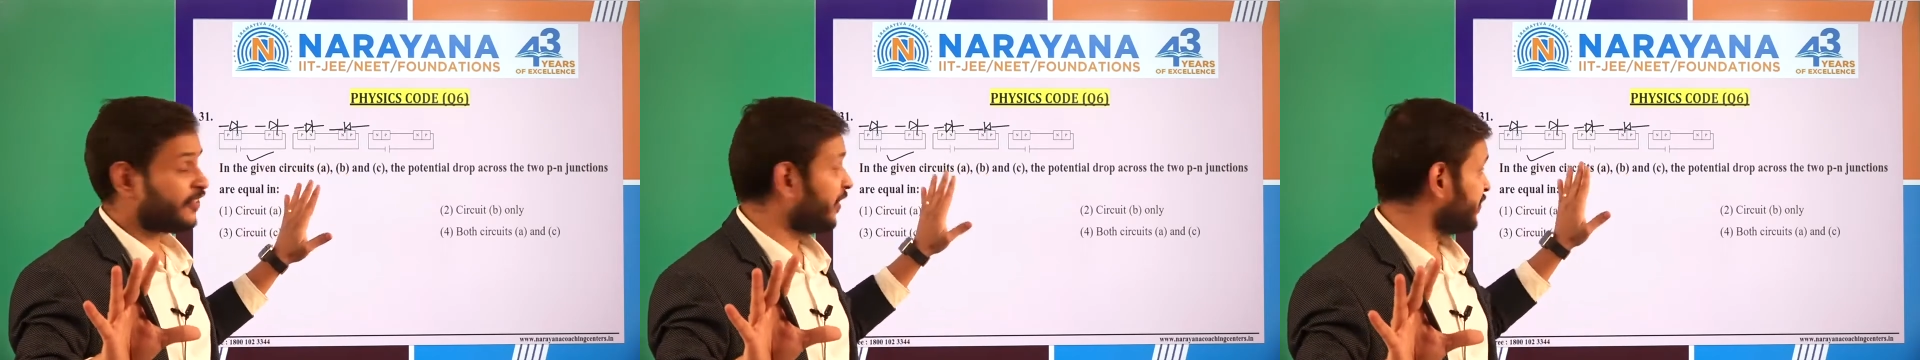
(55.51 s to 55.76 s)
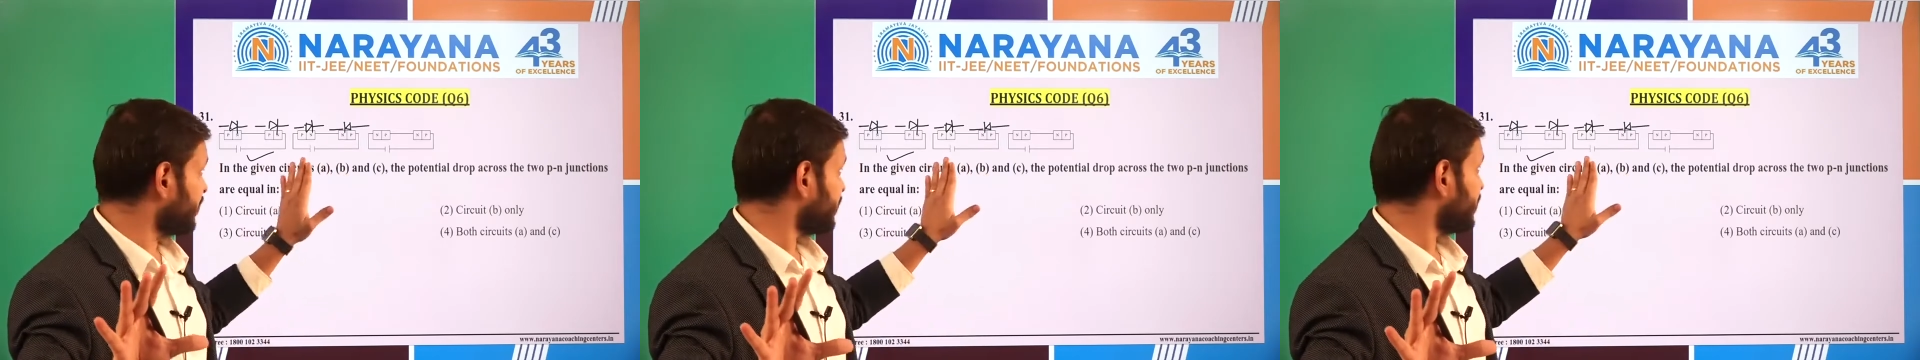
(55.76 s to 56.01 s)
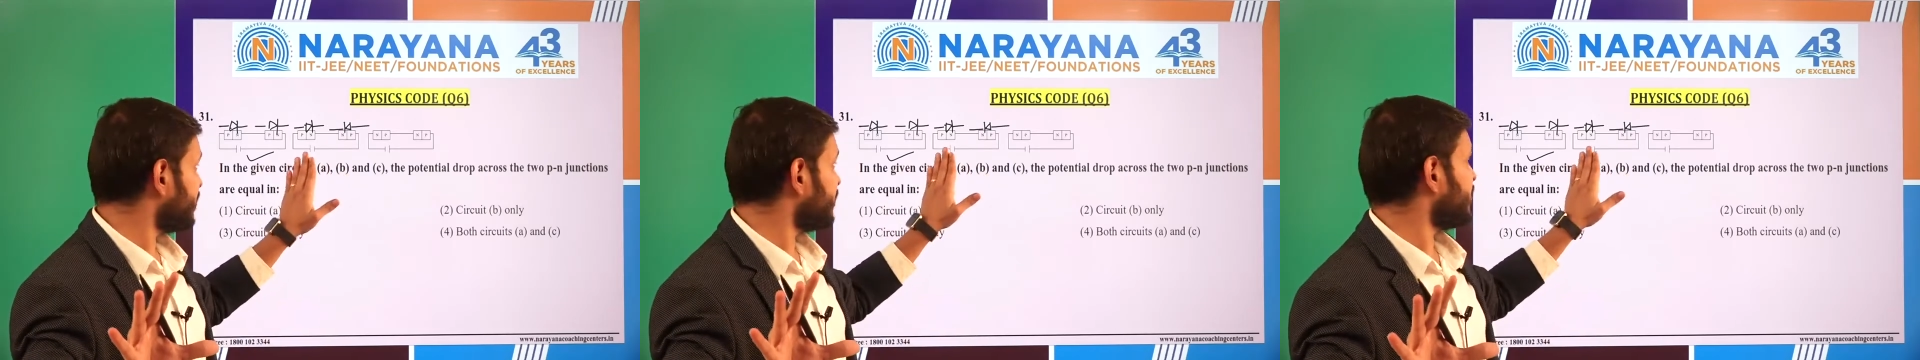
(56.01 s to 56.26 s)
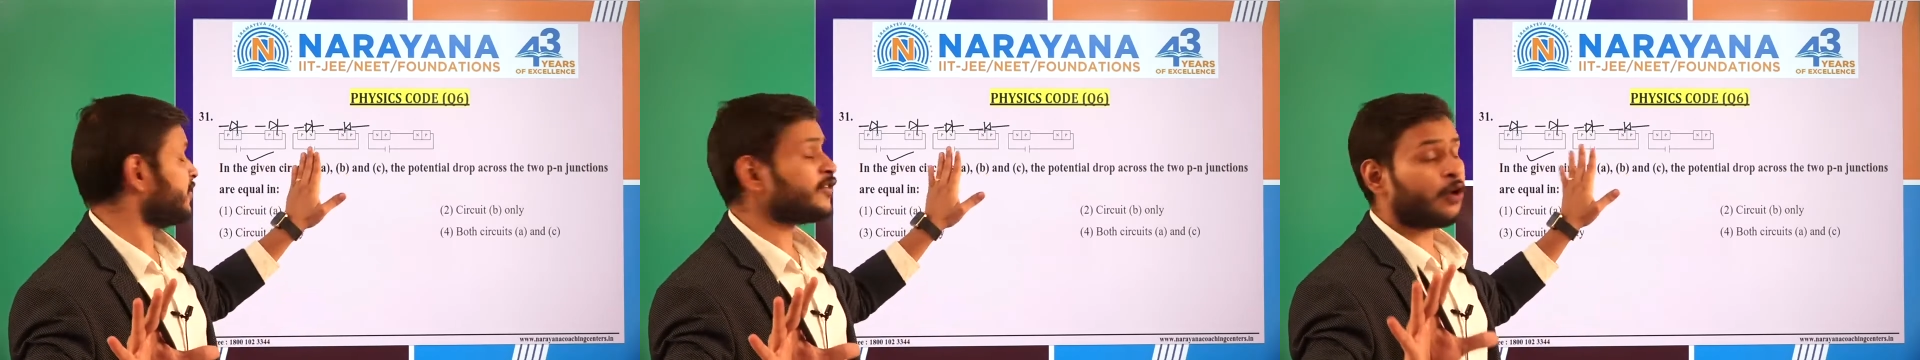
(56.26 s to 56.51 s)

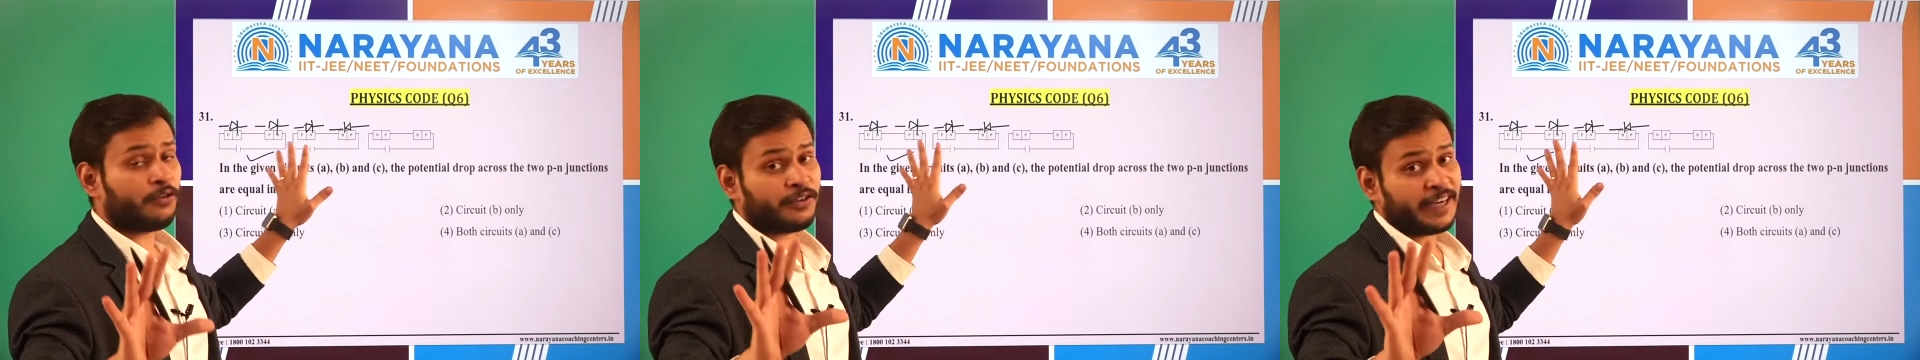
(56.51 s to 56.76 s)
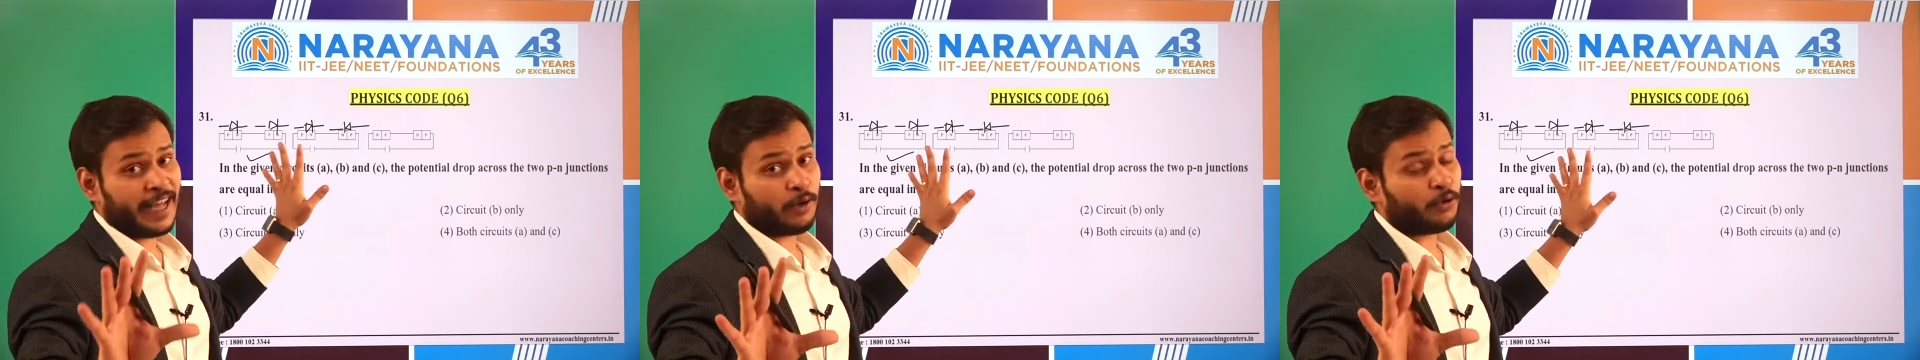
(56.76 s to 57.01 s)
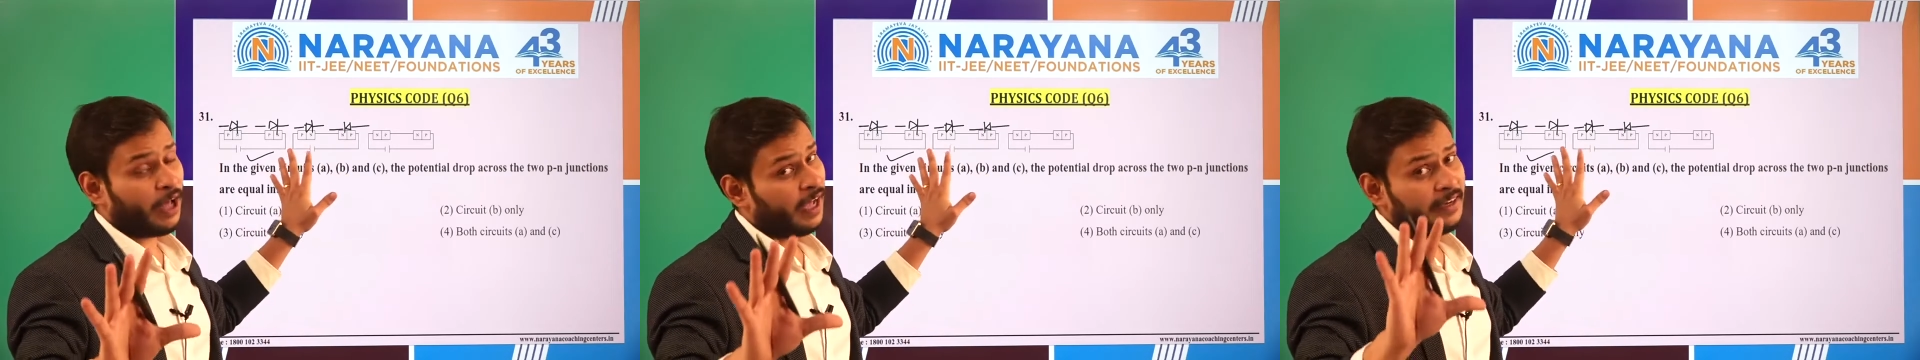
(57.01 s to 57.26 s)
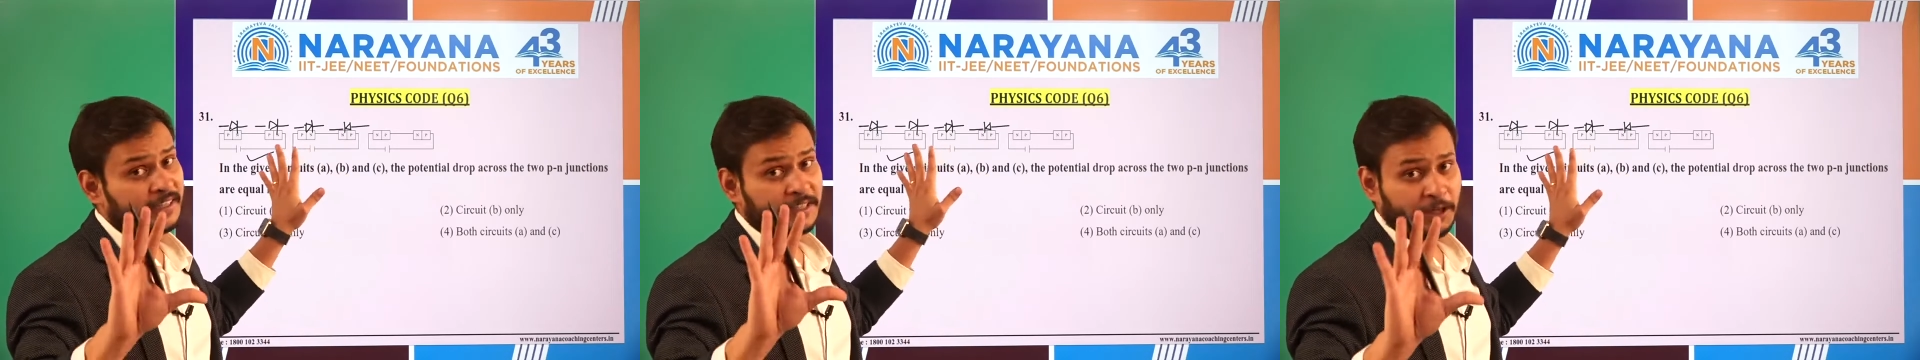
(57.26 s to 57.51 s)
resistances of a diode
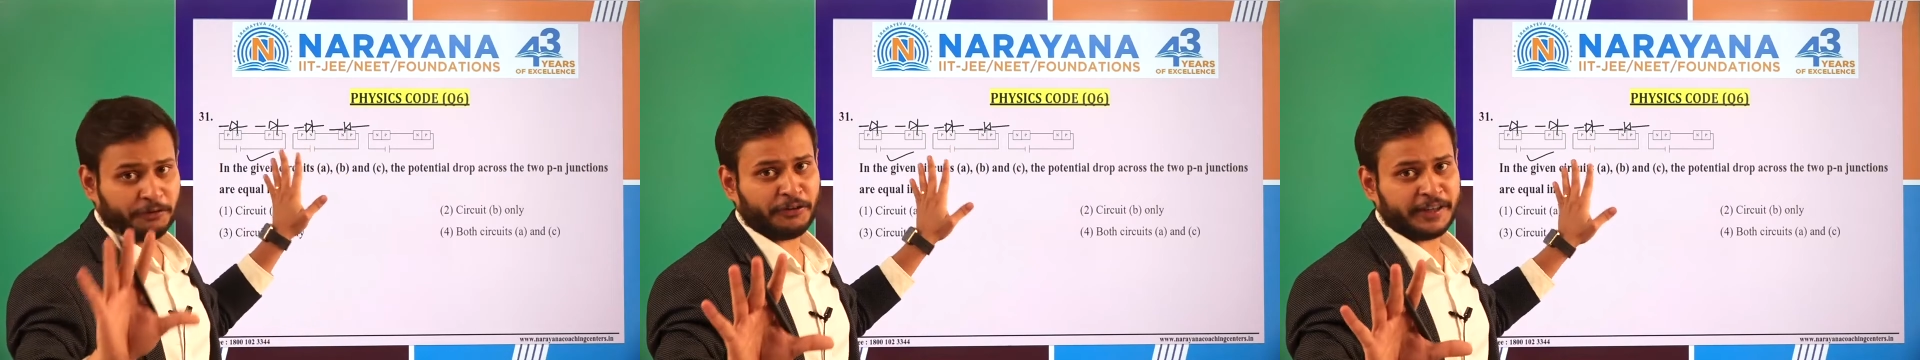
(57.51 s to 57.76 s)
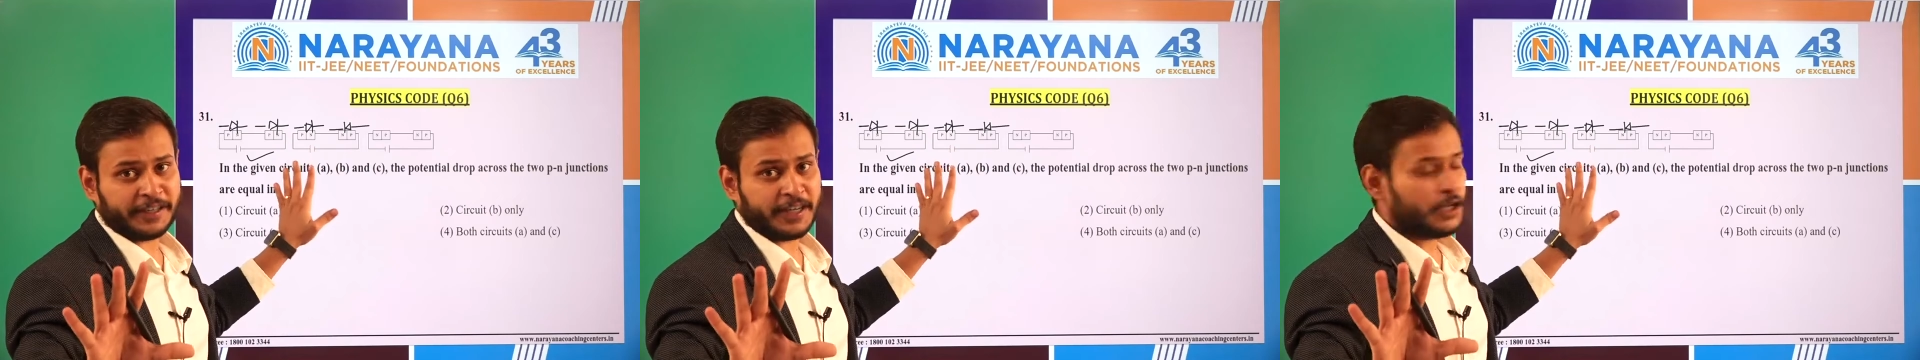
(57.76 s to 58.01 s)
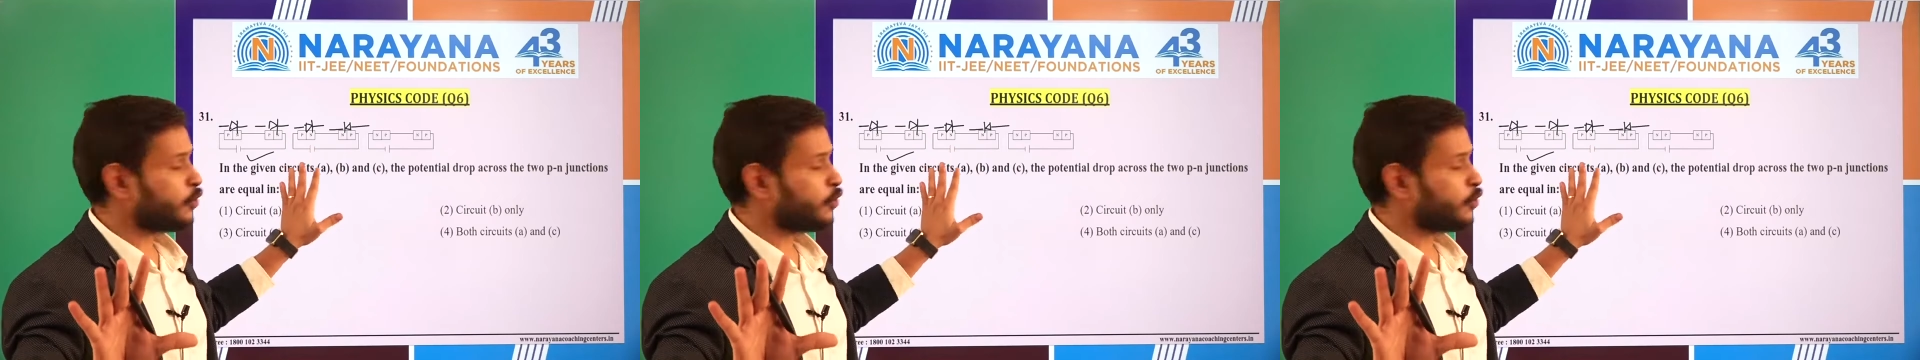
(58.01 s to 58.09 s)
are different.